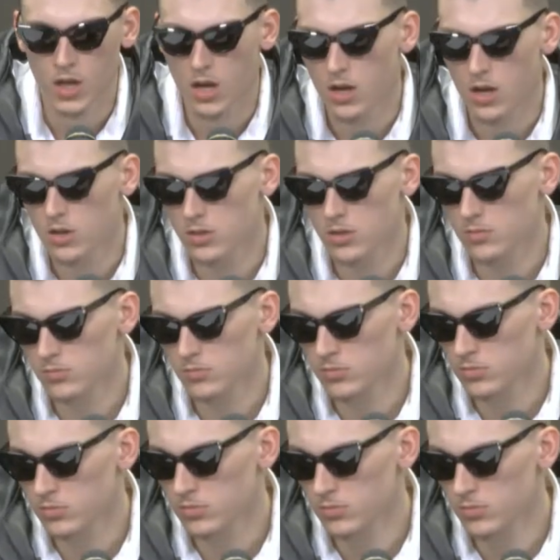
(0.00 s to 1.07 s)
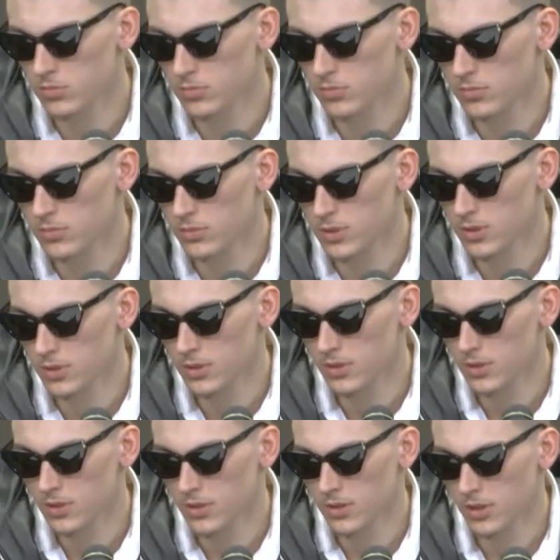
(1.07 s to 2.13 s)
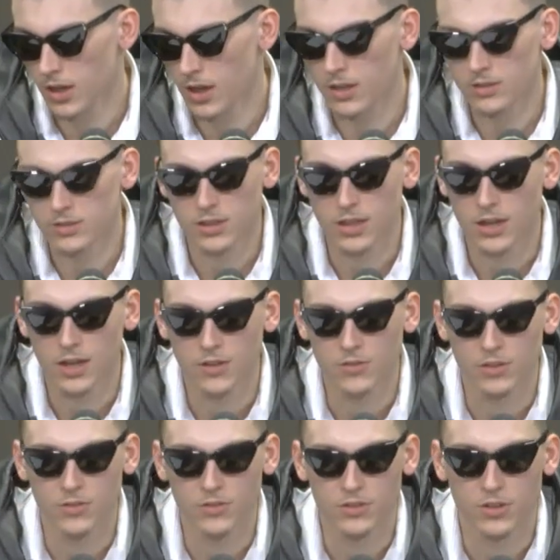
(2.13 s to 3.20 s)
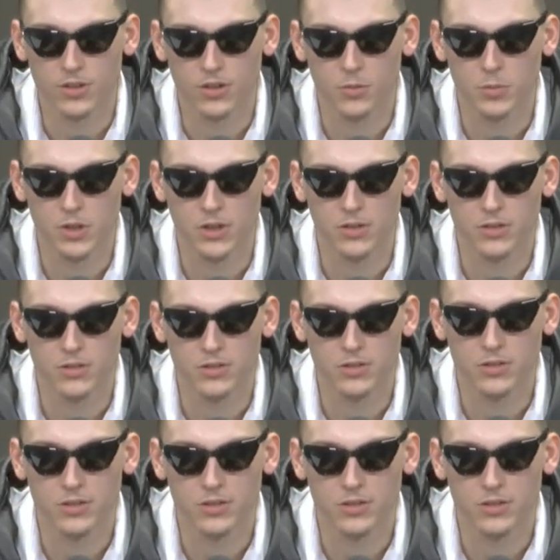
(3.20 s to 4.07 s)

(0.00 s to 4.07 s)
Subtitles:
Honestly, I haven't even thought about,